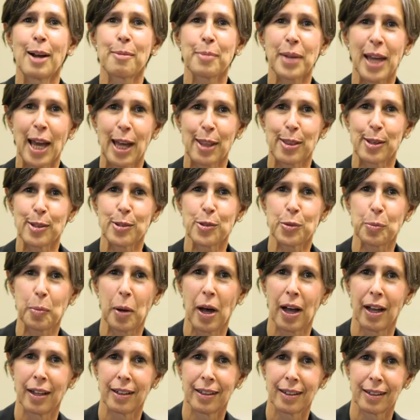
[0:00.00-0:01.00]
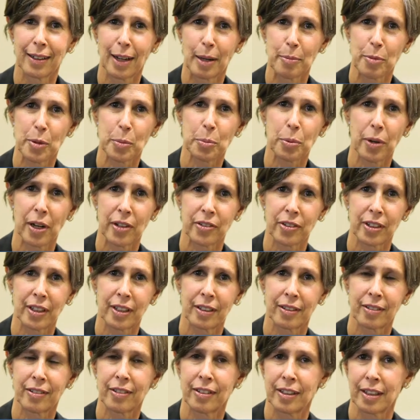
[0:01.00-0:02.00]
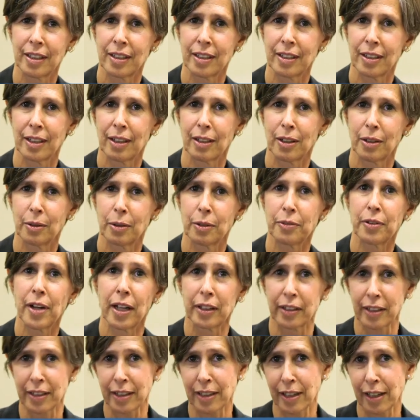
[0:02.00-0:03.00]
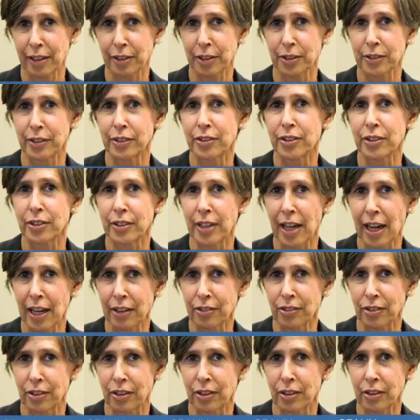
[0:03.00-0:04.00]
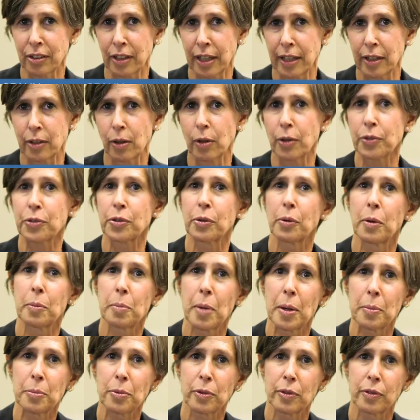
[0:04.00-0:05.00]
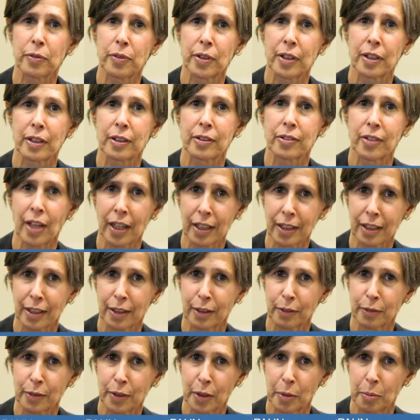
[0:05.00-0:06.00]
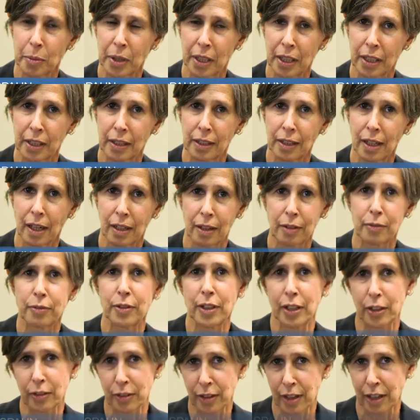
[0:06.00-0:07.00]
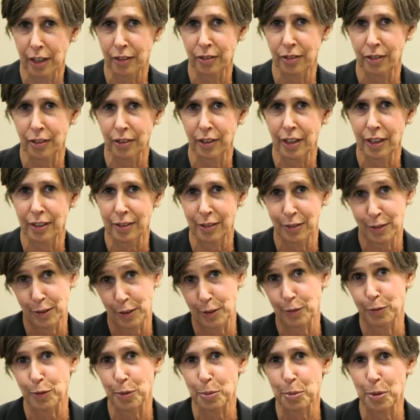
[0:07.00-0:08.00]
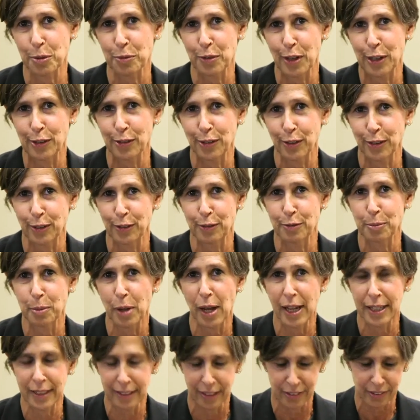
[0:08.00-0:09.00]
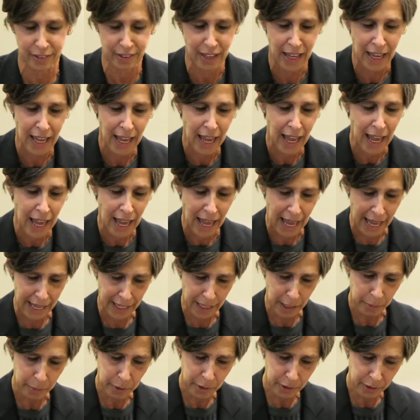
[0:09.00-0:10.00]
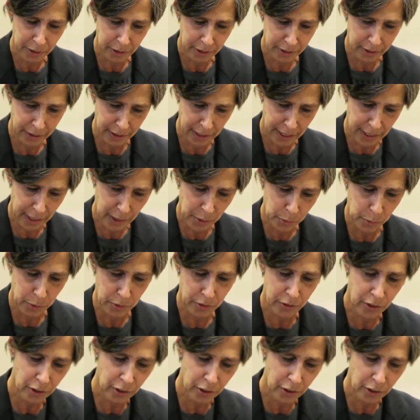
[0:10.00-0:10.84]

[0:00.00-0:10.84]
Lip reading: I'm Kathy Spahn, and I'm the President and CEO of Helen Keller International and also a member of the Executive Committee of the International Agency for Prevention of Blindness. And I'm here today with